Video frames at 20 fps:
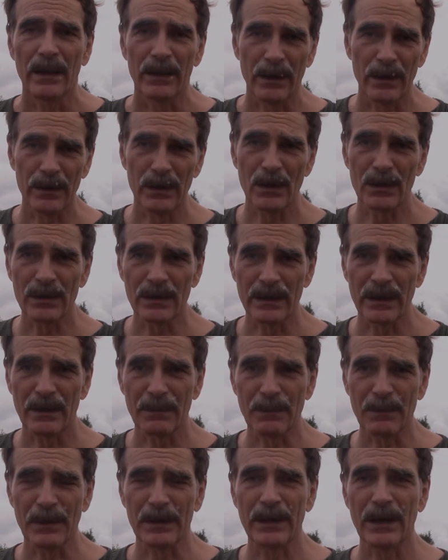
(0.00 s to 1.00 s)
They're using
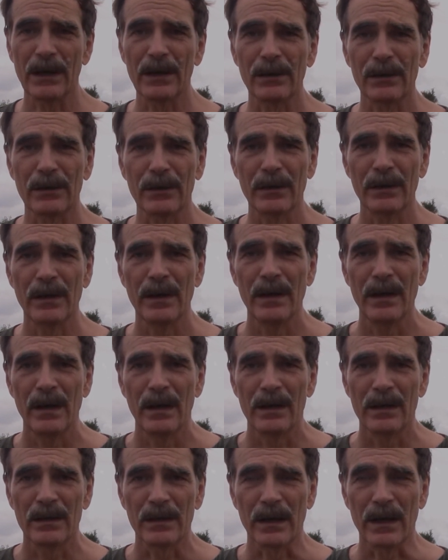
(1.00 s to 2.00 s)
a particular
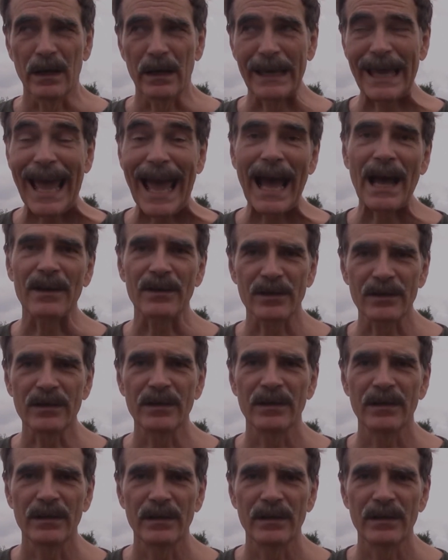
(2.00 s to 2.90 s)
cast